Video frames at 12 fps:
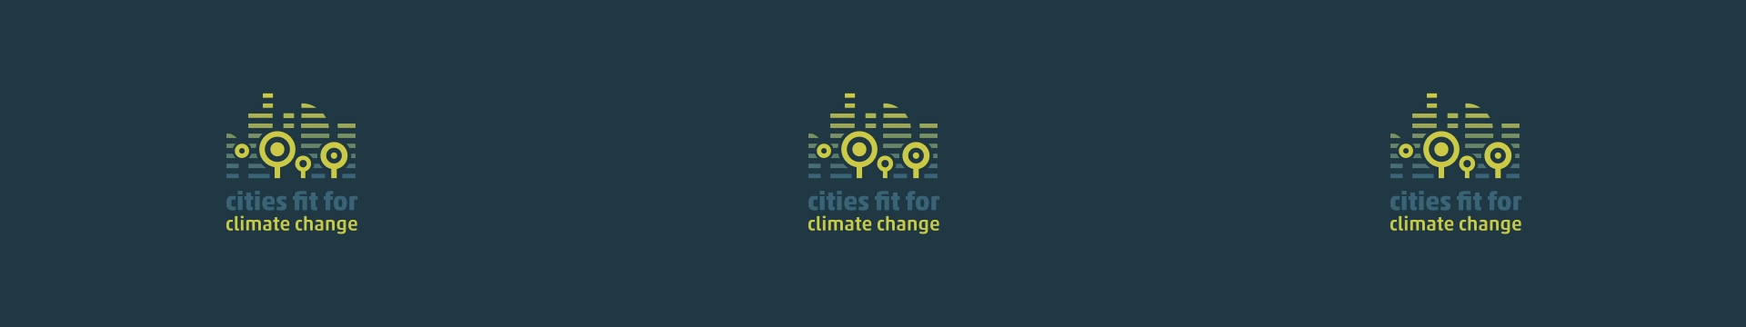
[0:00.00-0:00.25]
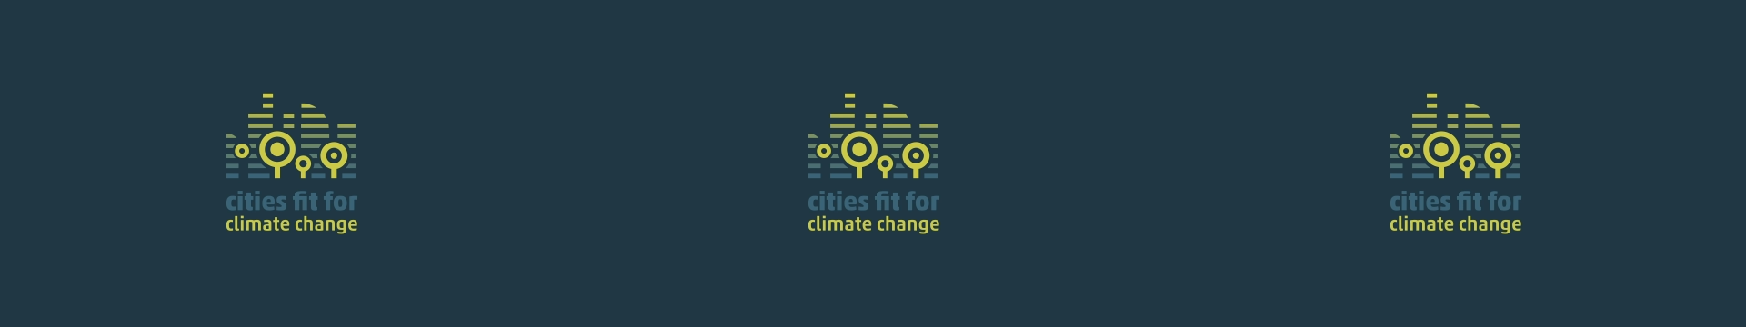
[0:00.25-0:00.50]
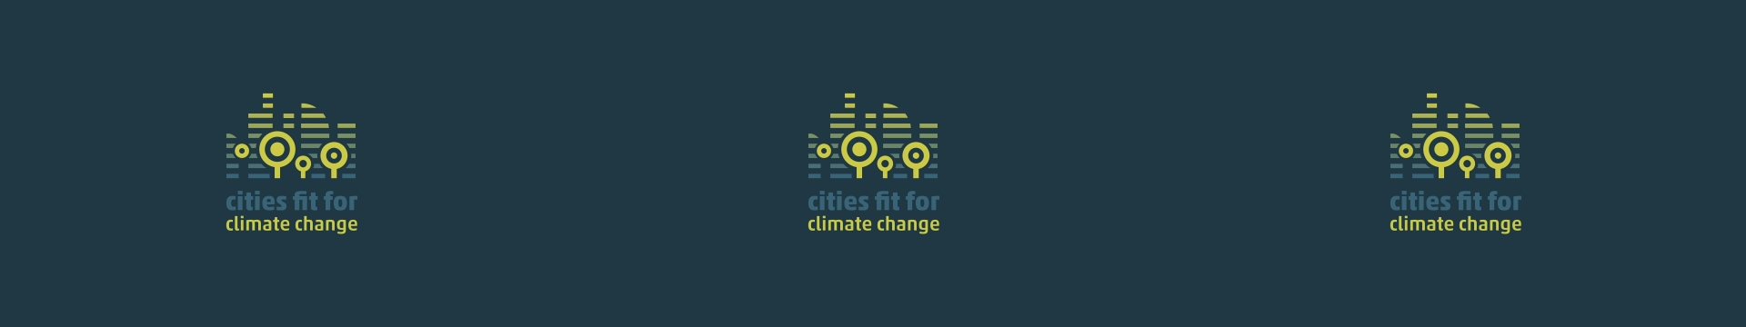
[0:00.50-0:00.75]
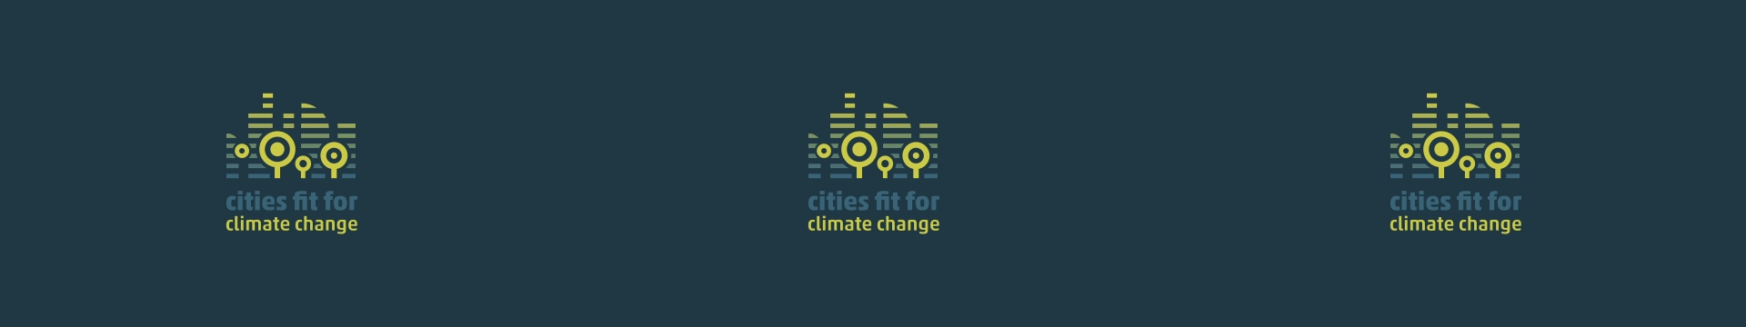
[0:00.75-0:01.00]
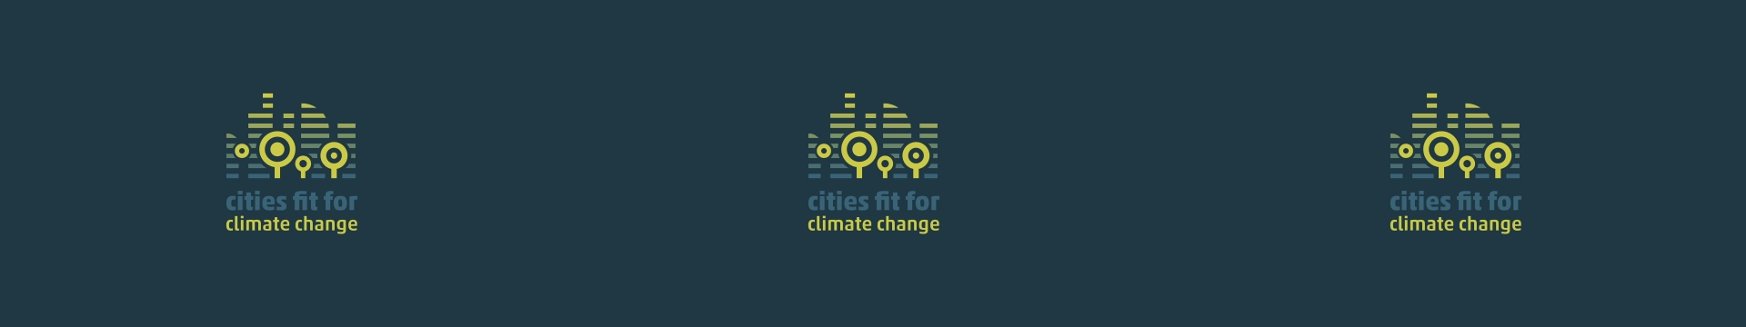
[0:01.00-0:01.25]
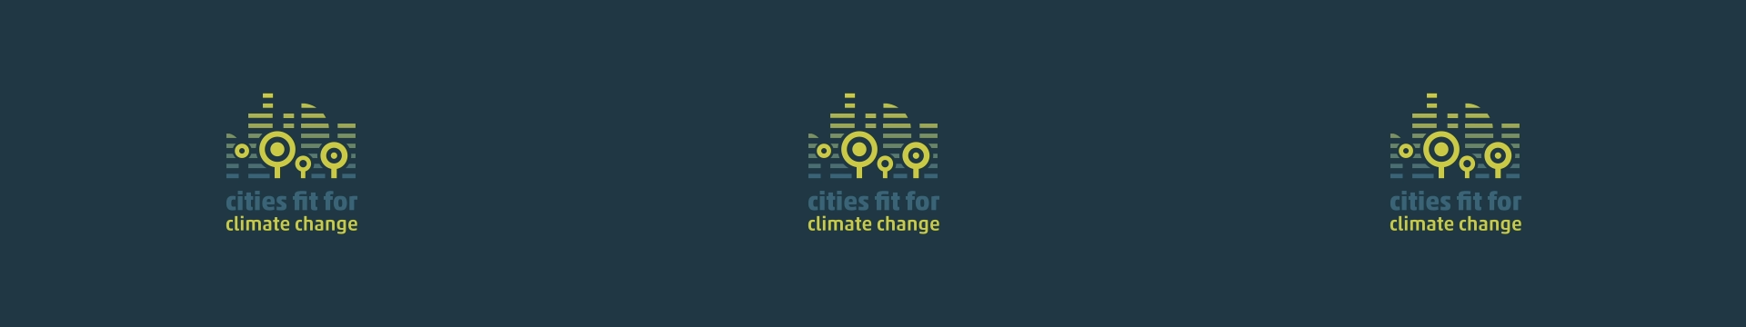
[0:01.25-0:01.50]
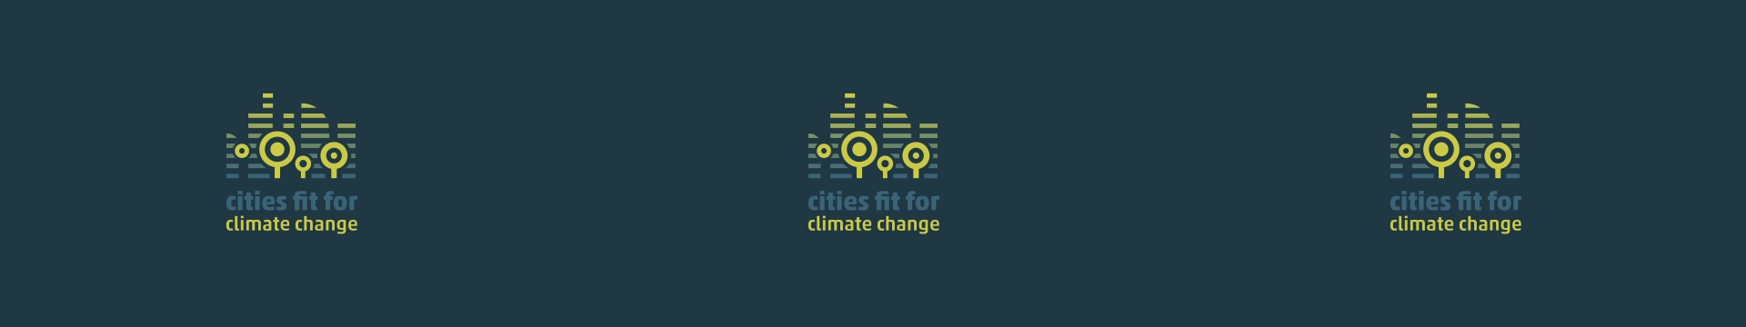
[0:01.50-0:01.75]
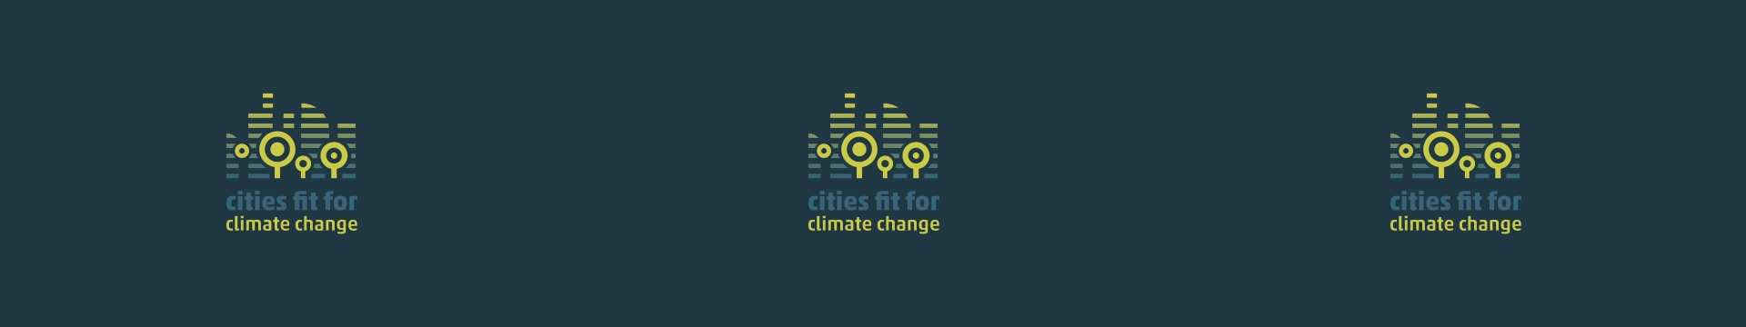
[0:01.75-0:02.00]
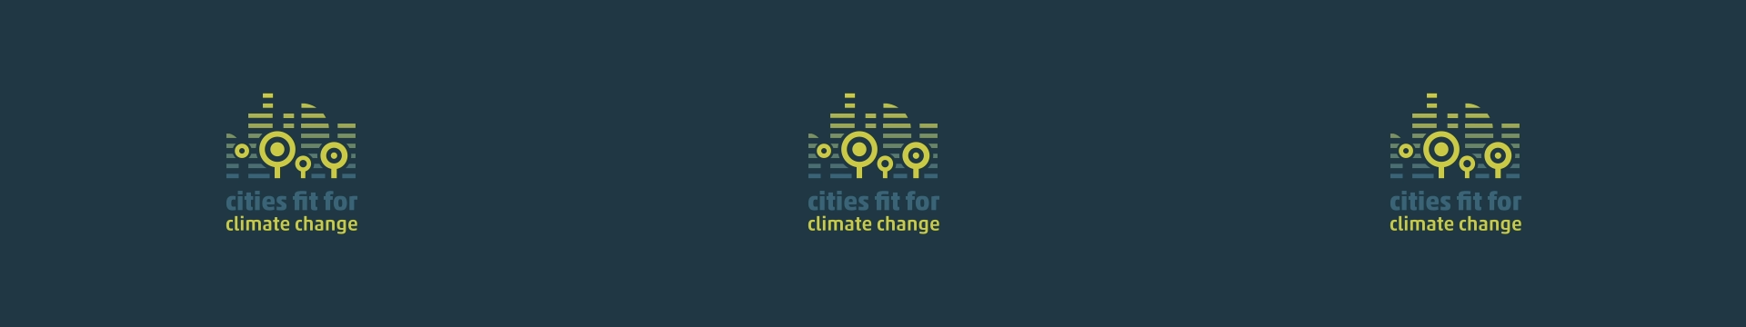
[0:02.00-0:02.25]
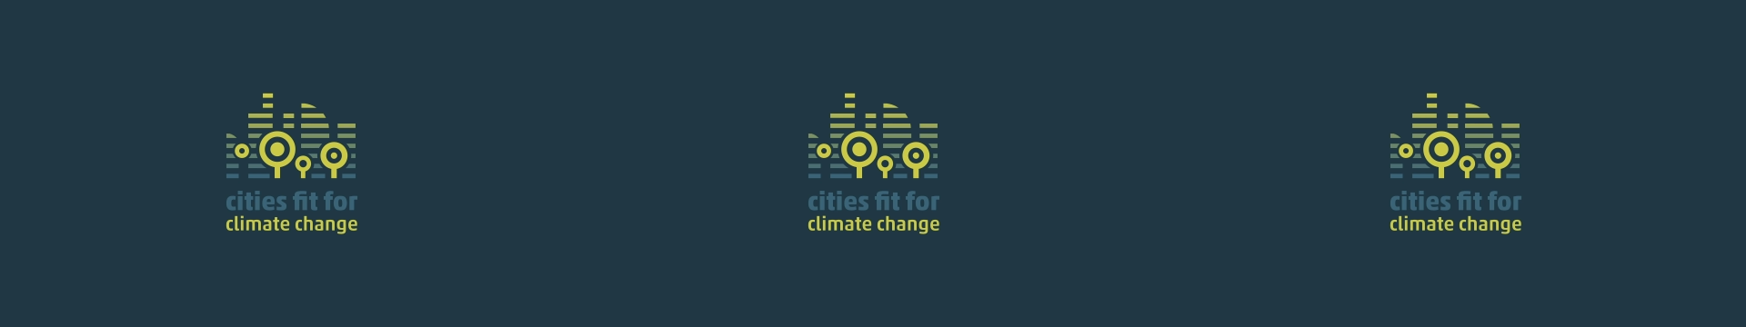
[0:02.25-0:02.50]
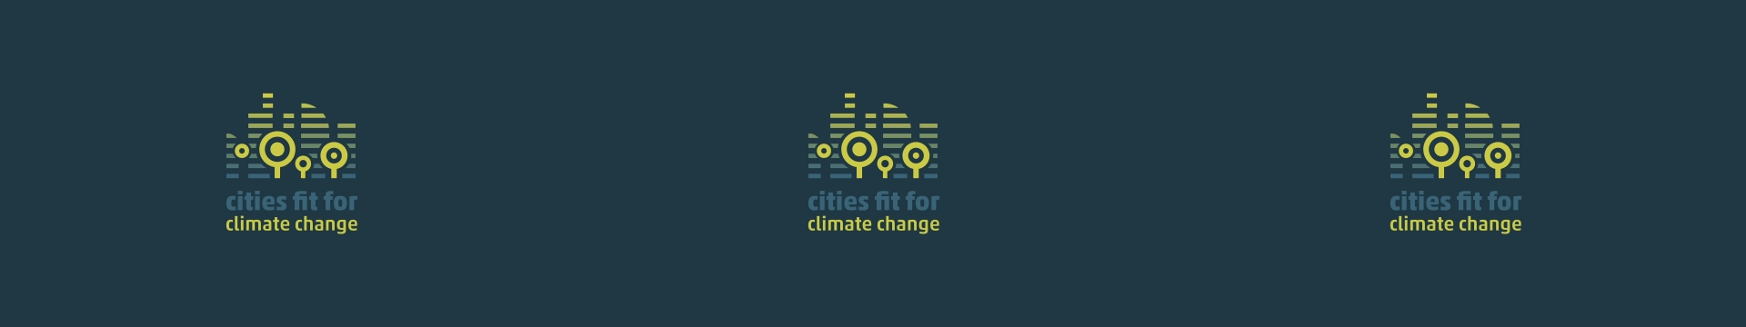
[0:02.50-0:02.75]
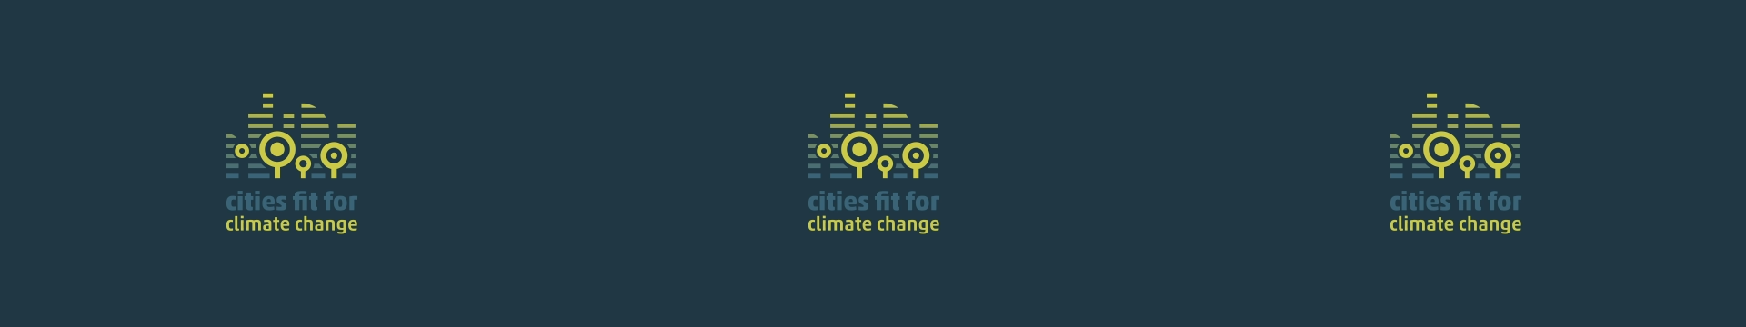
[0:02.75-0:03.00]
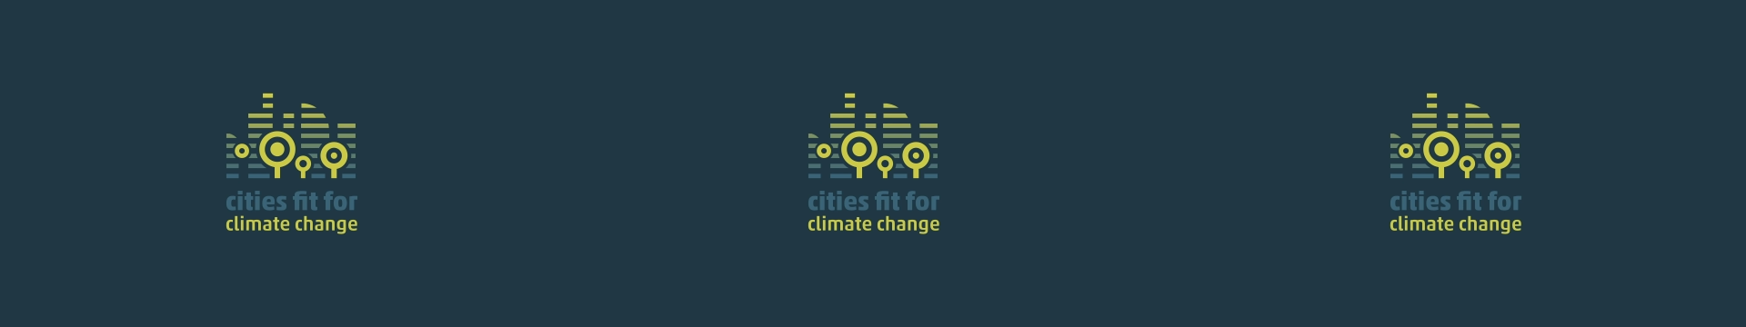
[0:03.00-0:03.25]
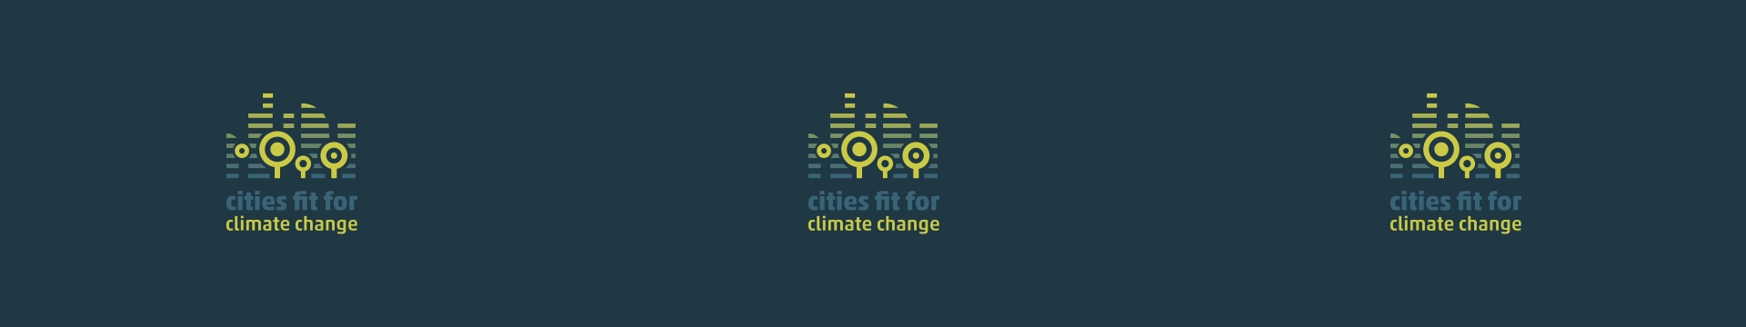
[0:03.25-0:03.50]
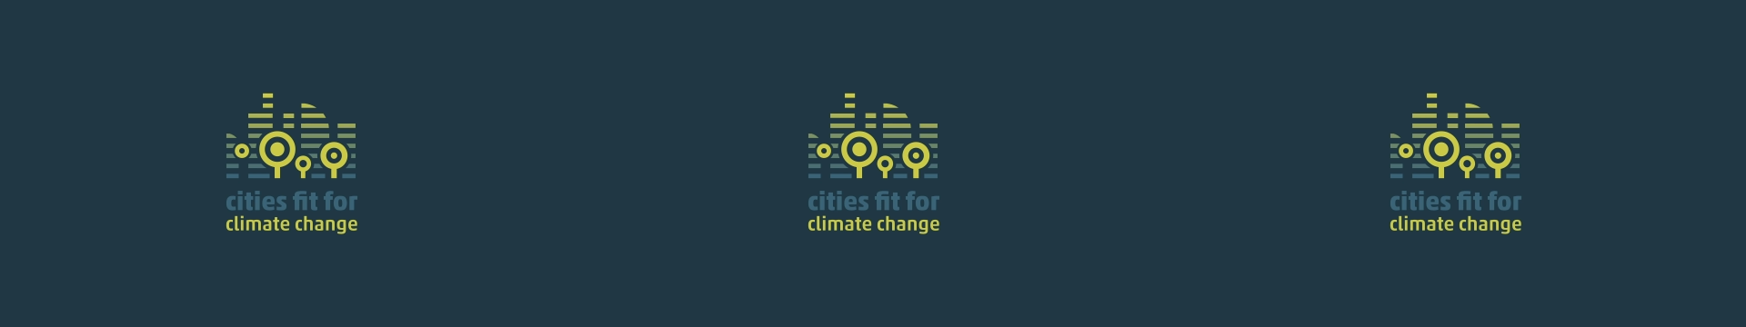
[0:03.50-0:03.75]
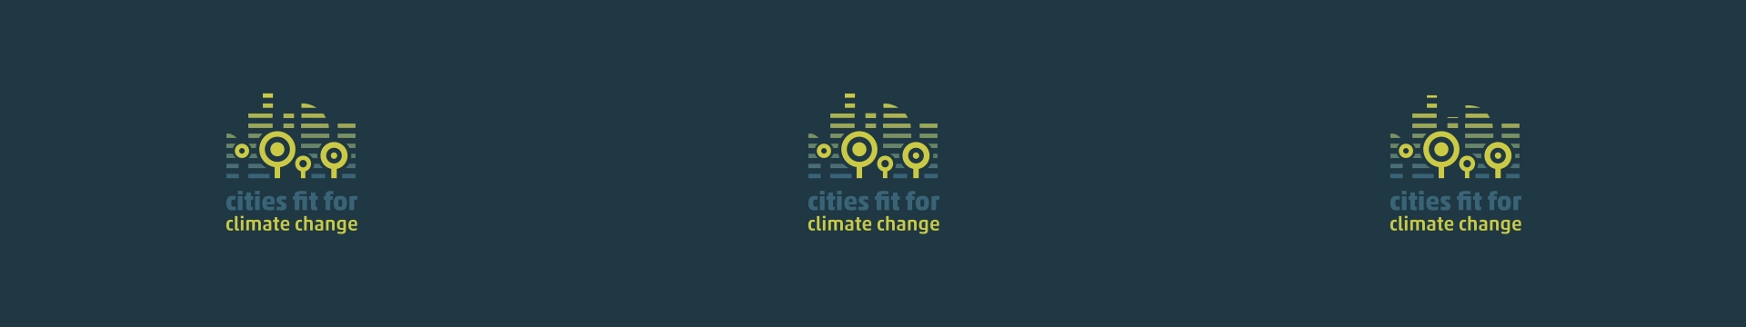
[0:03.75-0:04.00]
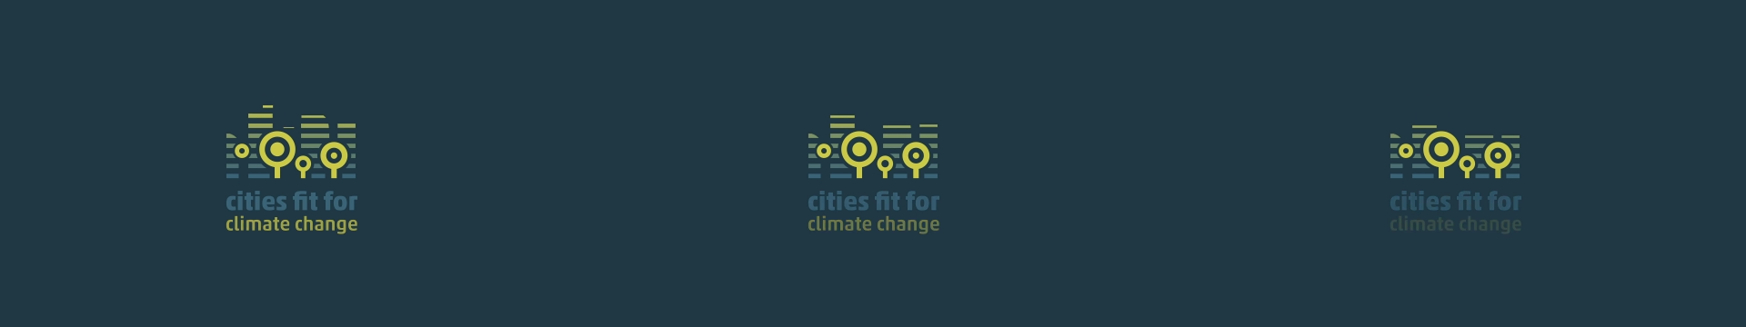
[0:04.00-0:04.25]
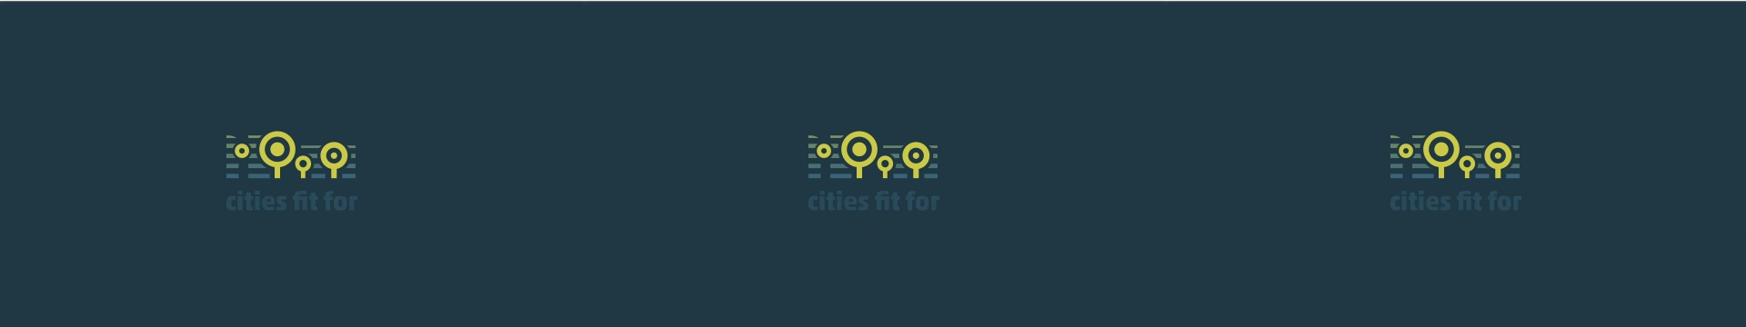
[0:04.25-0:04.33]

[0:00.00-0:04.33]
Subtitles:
Nobody's mouth can be seen.